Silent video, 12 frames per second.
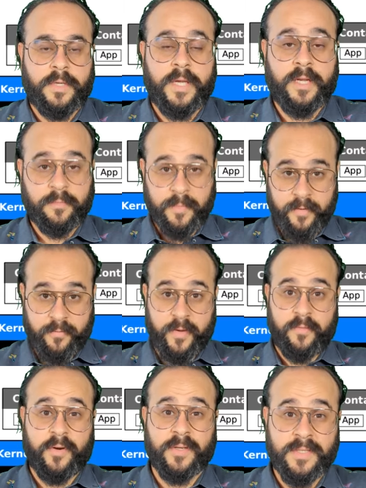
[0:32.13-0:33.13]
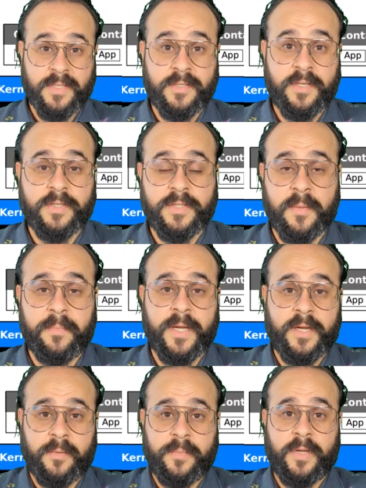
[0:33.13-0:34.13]
It is my favorite since there's a
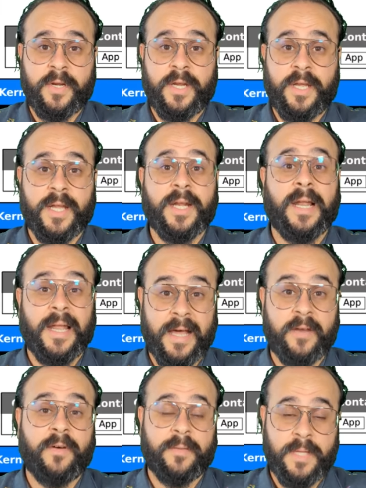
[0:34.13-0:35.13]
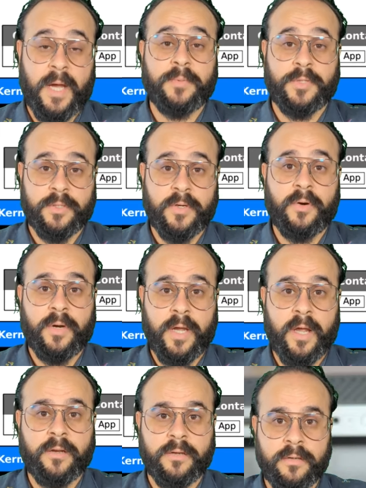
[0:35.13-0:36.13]
big community and a lot of adoption going
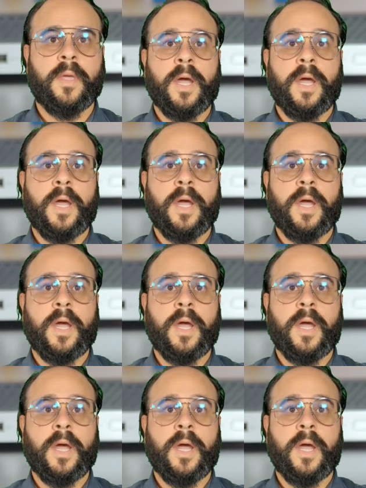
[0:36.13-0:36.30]
on.